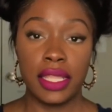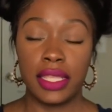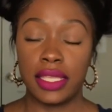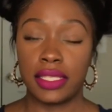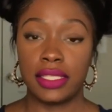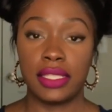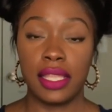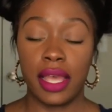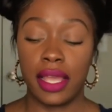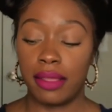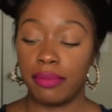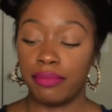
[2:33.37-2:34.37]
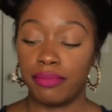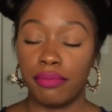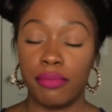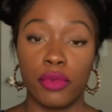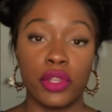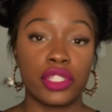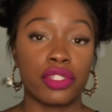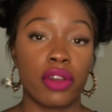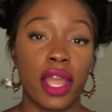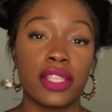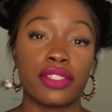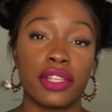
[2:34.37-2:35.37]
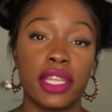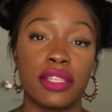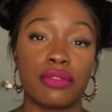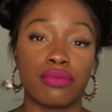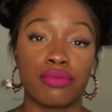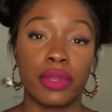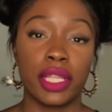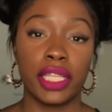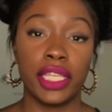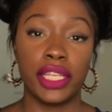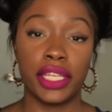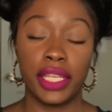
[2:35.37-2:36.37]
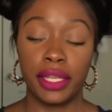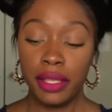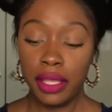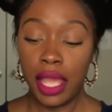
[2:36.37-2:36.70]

This um, moisturizer is really good.